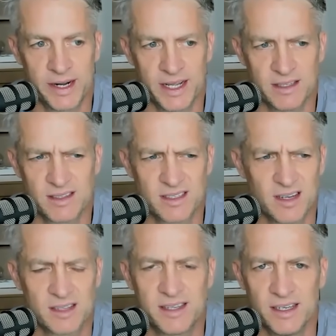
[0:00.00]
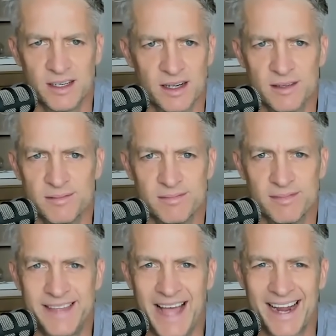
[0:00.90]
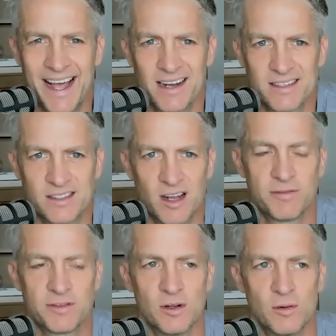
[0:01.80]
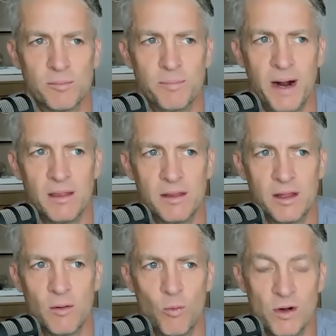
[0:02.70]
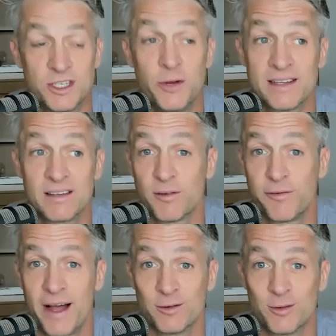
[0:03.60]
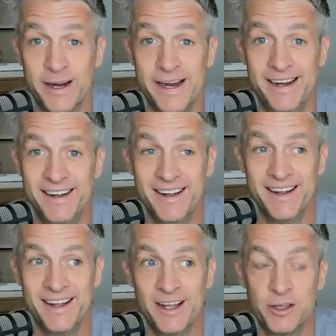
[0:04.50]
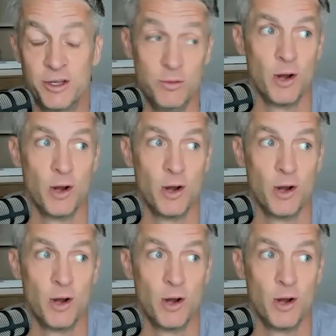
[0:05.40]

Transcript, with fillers: to get sucked into that kind of stuff. So but once you get to the final 3, you